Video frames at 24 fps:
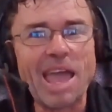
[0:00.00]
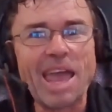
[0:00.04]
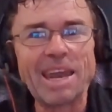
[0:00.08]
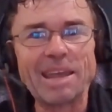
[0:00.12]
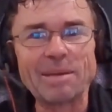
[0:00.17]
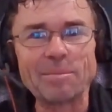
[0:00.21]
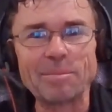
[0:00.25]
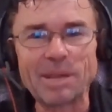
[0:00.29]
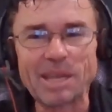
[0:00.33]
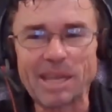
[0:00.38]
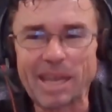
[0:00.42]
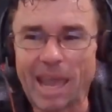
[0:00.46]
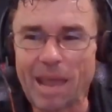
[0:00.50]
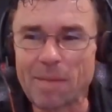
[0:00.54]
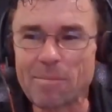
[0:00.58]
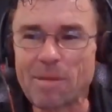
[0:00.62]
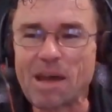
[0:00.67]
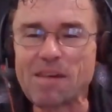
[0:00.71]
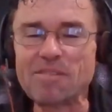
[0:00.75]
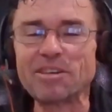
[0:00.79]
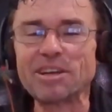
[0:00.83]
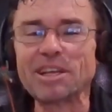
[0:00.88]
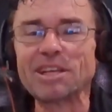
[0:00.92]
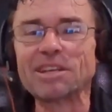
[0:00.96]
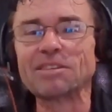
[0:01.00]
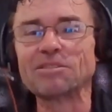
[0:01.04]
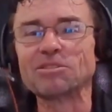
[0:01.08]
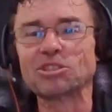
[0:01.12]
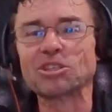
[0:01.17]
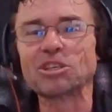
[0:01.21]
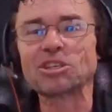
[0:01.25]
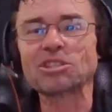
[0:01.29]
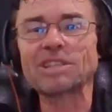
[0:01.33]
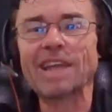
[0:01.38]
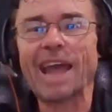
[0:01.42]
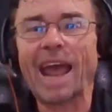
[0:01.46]
And it became evident of
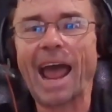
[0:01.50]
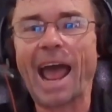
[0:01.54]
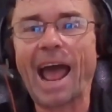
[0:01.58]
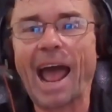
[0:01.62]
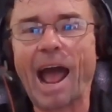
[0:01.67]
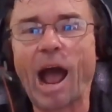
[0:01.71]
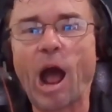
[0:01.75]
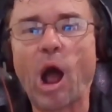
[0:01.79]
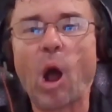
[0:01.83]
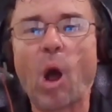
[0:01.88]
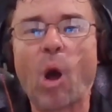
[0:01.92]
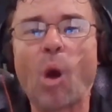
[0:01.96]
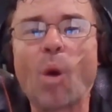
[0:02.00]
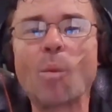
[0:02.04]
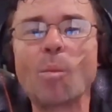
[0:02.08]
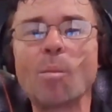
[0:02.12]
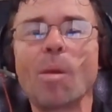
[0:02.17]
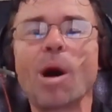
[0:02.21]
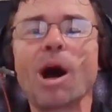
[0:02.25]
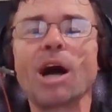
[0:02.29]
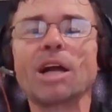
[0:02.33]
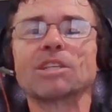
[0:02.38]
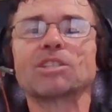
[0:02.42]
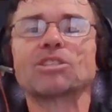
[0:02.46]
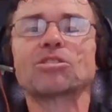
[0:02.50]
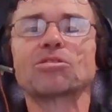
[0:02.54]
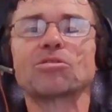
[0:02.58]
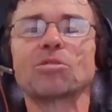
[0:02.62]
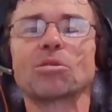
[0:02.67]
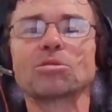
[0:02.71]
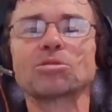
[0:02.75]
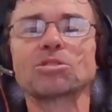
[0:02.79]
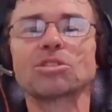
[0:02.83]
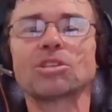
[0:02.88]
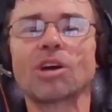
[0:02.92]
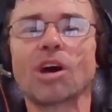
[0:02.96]
just how much
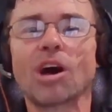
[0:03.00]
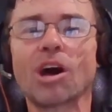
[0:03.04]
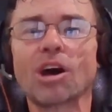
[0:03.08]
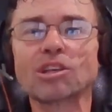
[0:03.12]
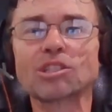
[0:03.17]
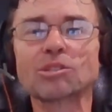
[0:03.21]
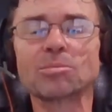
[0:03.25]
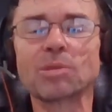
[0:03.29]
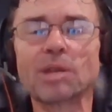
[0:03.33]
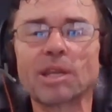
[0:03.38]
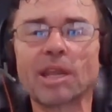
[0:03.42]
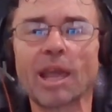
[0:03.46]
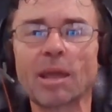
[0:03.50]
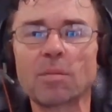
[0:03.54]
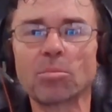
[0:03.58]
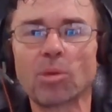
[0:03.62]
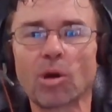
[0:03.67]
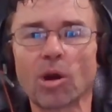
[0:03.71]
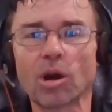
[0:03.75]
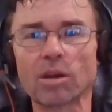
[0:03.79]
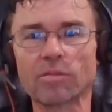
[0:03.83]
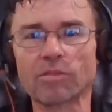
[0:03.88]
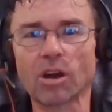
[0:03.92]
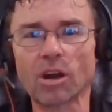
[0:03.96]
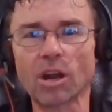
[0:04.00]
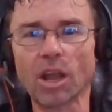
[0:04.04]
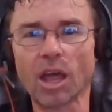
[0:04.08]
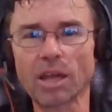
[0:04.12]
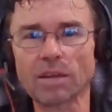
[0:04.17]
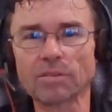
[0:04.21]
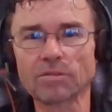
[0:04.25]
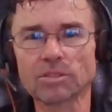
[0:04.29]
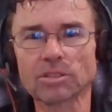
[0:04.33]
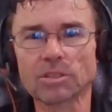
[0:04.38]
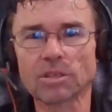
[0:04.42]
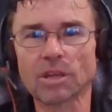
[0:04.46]
those dogs became part of our
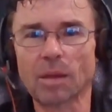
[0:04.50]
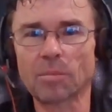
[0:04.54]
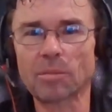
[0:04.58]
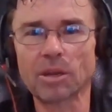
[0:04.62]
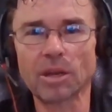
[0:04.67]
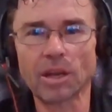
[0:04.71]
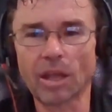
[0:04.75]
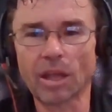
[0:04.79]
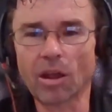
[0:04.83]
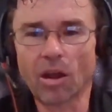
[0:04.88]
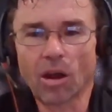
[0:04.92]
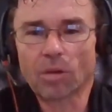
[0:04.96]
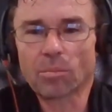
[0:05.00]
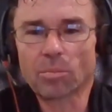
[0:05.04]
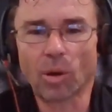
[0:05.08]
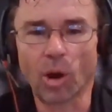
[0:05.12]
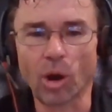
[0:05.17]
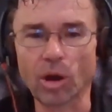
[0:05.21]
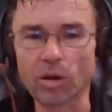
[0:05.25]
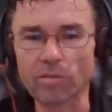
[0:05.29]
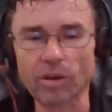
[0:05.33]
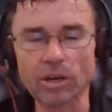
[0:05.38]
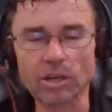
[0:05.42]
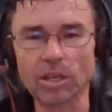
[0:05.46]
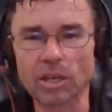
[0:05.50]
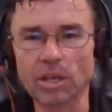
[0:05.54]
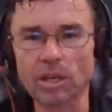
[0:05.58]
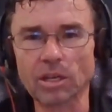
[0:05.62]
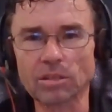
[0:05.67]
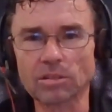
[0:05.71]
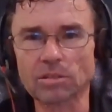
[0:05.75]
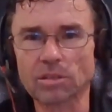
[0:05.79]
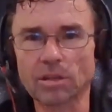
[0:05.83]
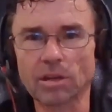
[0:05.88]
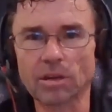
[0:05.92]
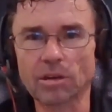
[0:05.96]
lives. I mean, they are part of our
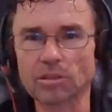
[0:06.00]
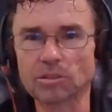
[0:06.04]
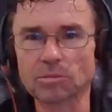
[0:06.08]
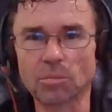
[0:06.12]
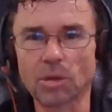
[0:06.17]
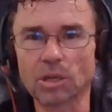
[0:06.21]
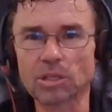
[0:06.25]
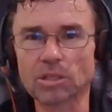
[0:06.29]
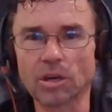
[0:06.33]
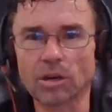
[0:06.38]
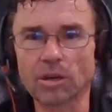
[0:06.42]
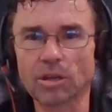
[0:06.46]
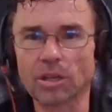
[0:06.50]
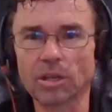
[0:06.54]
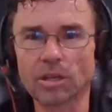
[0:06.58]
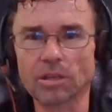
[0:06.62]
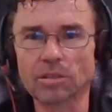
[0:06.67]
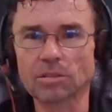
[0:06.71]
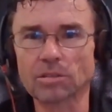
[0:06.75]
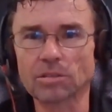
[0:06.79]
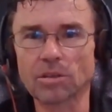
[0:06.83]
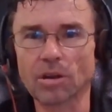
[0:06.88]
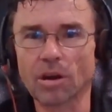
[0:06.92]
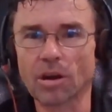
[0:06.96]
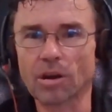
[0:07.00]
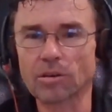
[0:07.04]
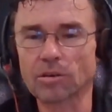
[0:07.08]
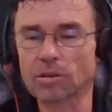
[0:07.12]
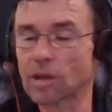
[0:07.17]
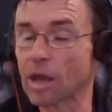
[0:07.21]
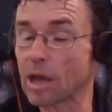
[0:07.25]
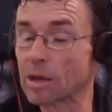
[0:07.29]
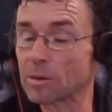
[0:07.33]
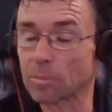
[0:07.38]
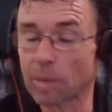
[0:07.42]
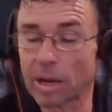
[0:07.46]
kids. They're as much our kids as our
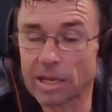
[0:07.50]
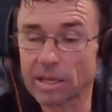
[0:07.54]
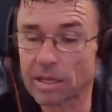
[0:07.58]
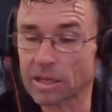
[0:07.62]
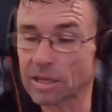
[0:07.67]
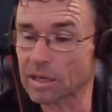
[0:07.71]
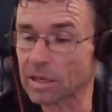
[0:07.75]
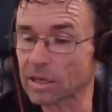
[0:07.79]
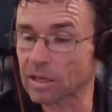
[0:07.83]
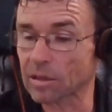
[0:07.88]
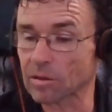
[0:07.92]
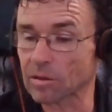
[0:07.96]
And my